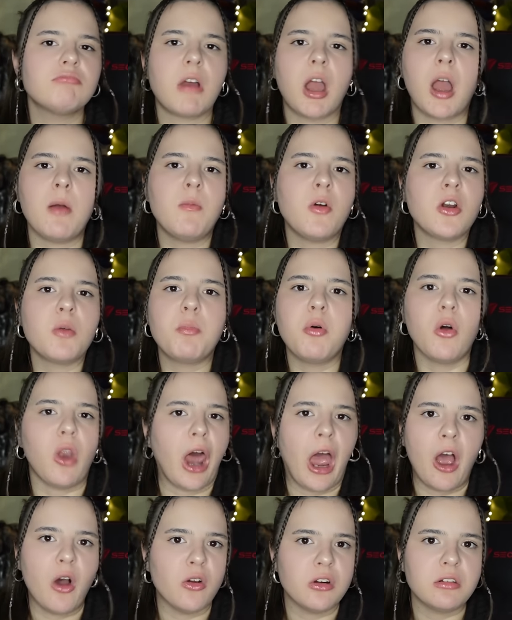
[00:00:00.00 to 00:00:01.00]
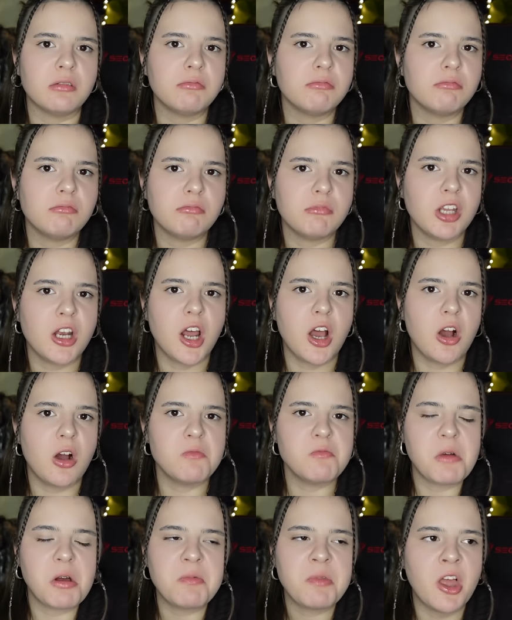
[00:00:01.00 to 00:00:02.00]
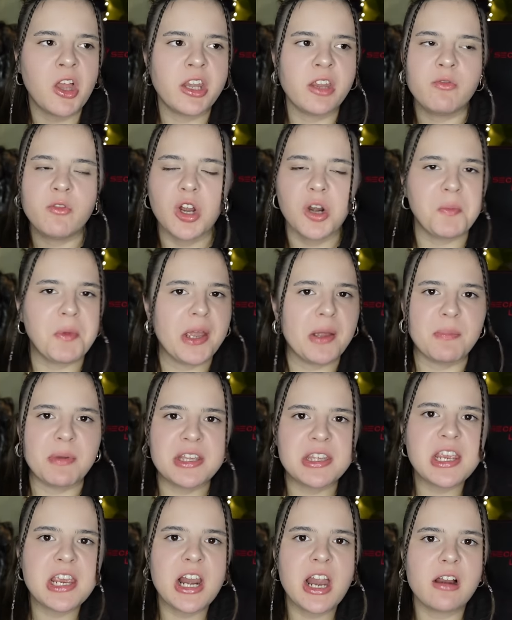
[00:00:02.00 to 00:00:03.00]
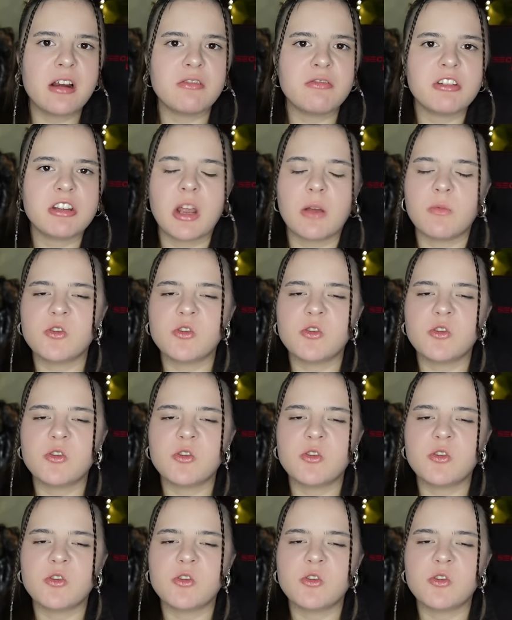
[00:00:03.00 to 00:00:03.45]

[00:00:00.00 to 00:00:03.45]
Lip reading: I'm gonna pull out. You know, I'm not even gonna make a big deal out of it.